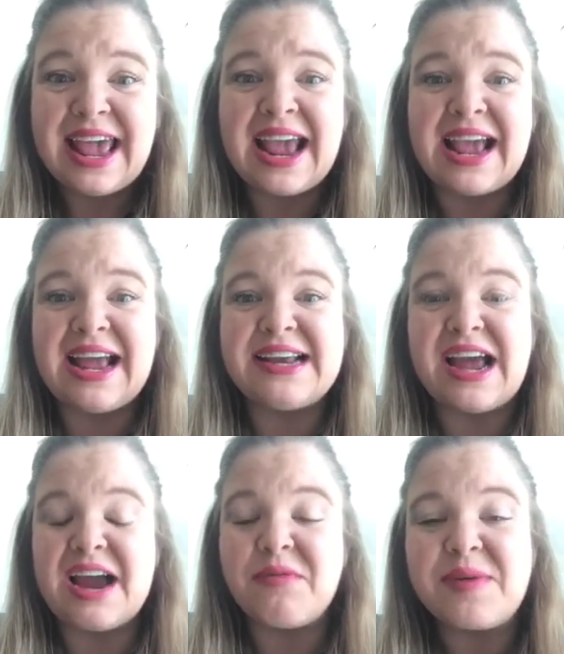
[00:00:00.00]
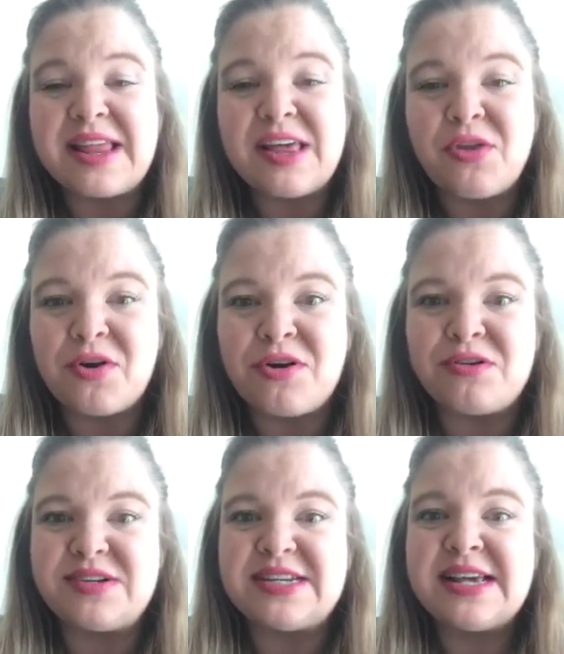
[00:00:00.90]
And I really
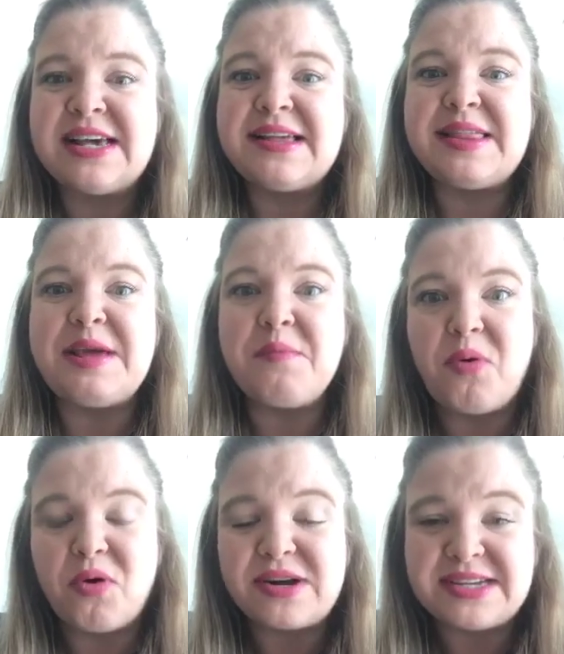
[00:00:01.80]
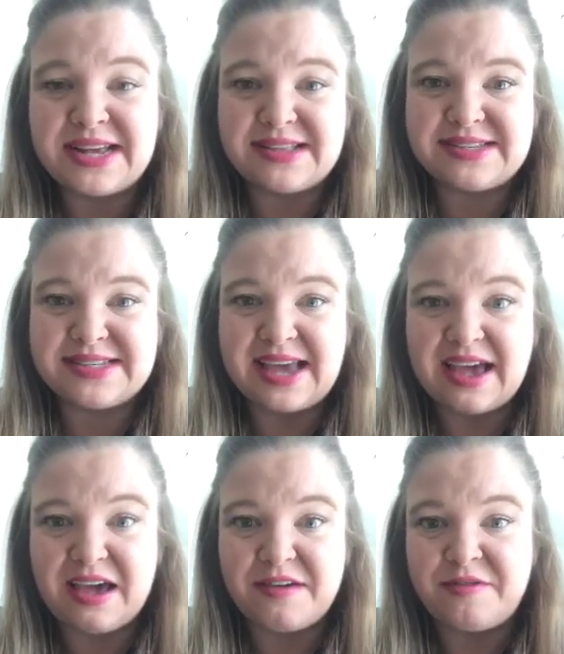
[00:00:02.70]
learned the importance
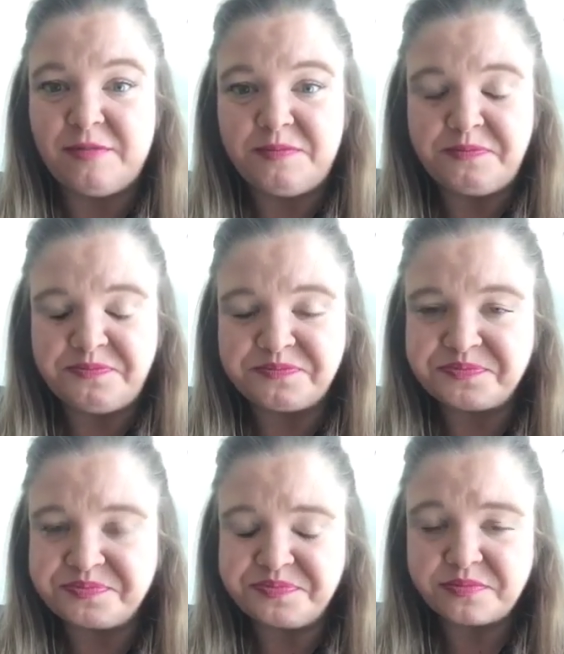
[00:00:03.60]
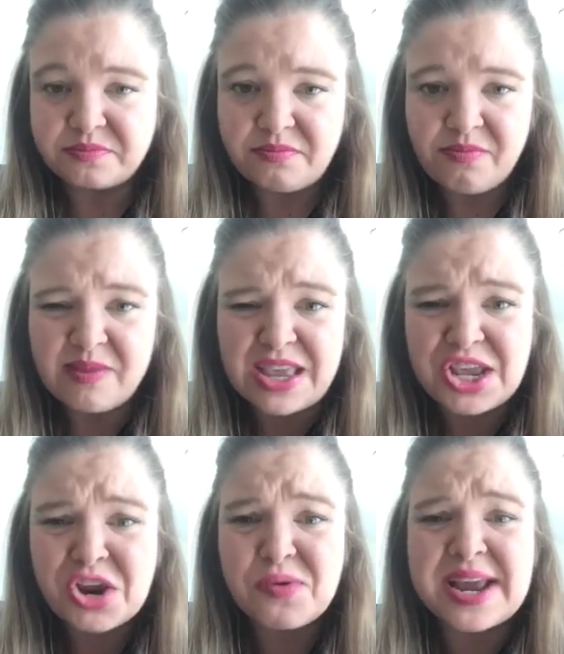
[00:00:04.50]
of,
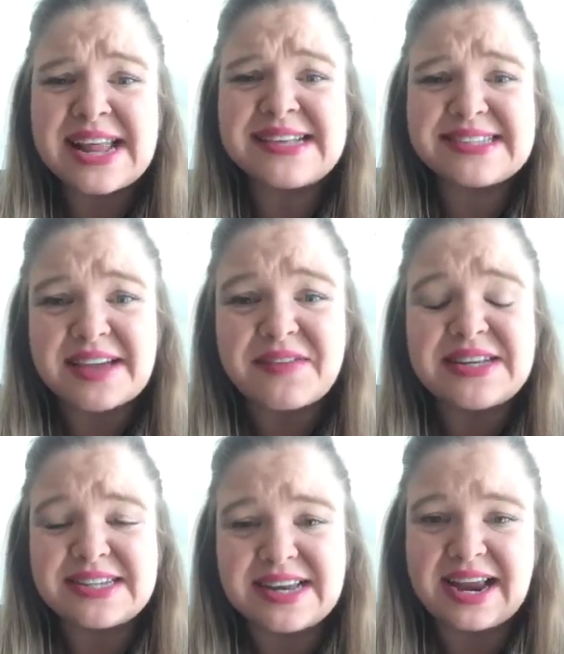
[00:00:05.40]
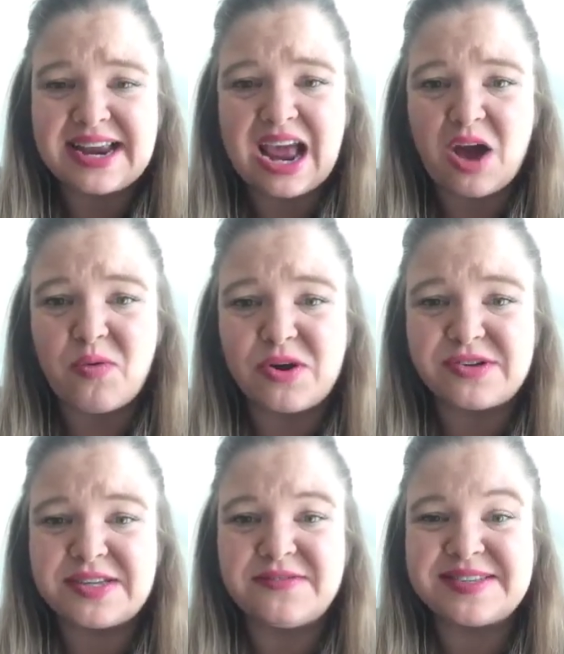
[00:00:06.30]
you know, getting 7 to 9
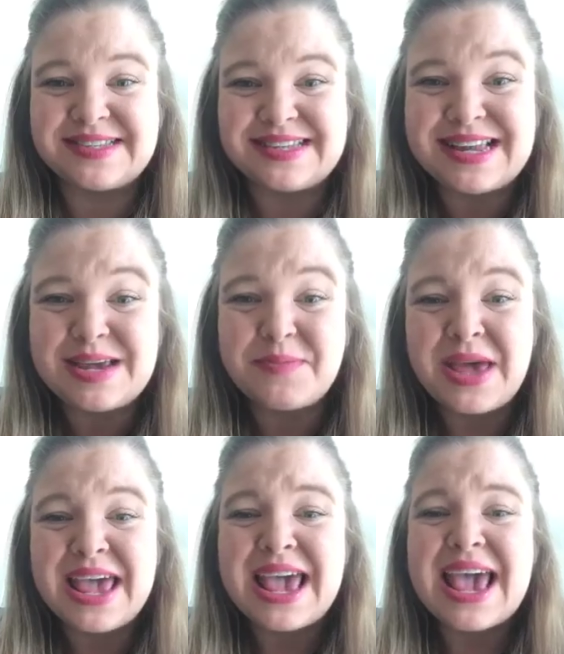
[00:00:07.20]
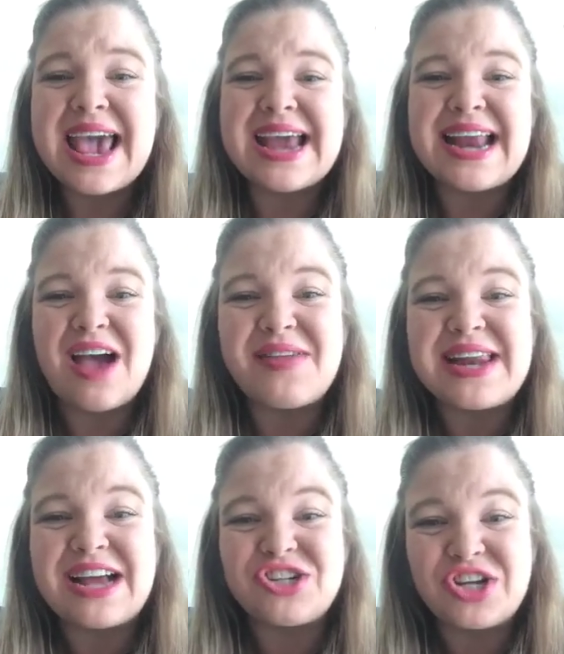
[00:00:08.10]
hours of sleep and how
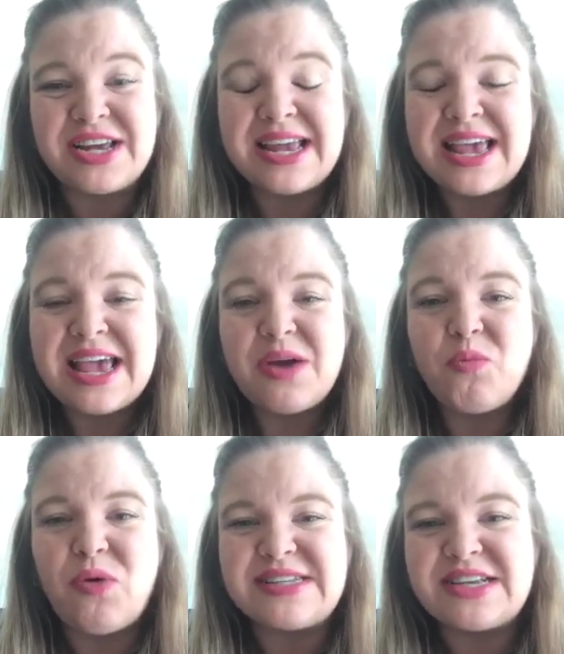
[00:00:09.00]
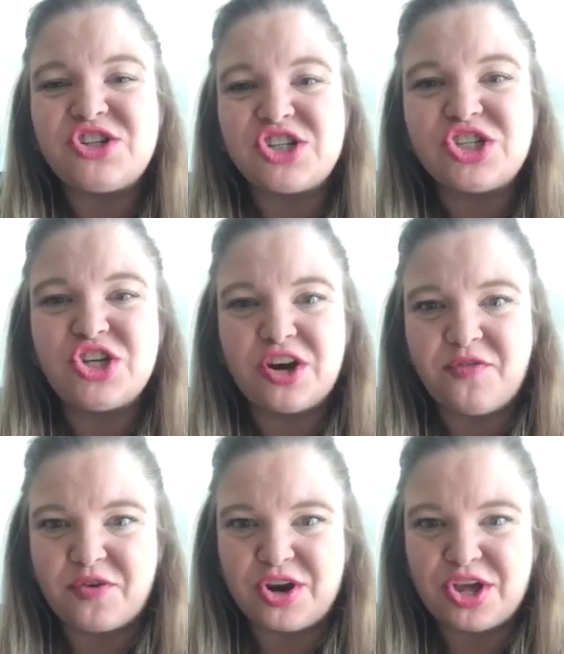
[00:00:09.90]
that actually wasn't just good
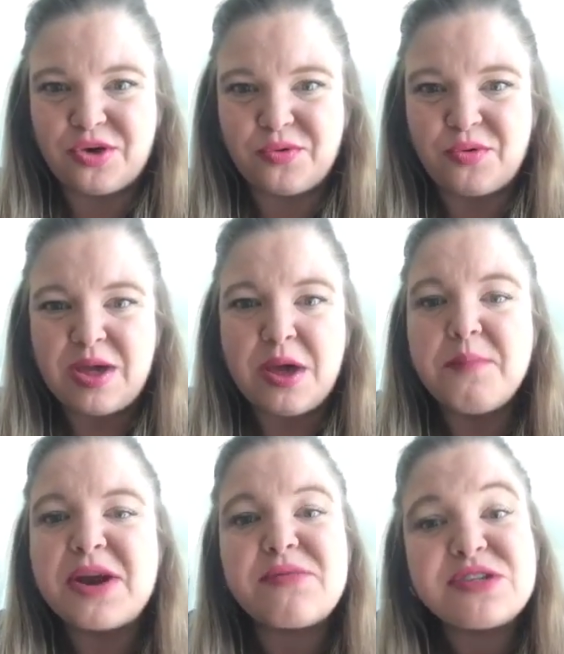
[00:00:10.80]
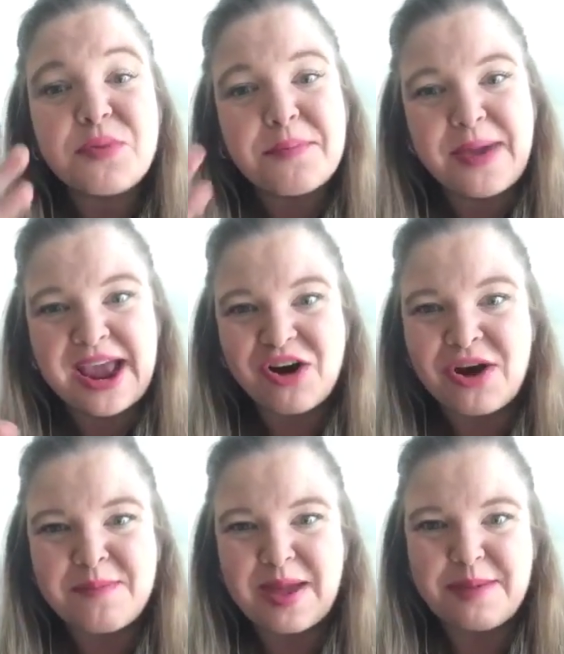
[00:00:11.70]
for you, but it was
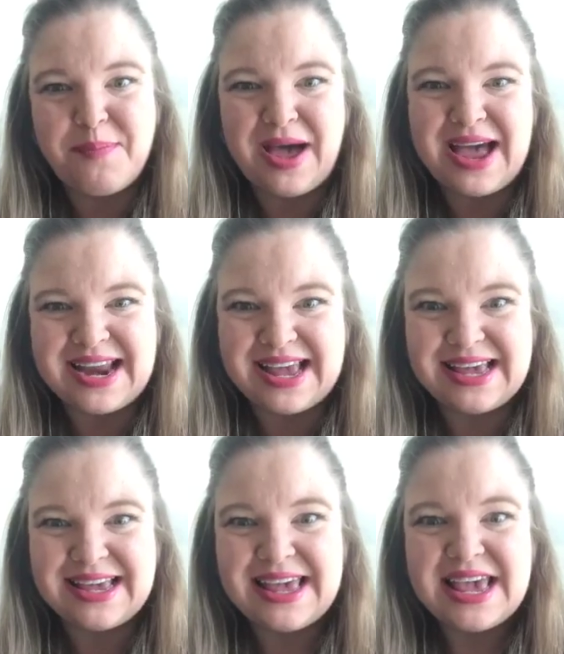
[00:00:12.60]
repairing my body.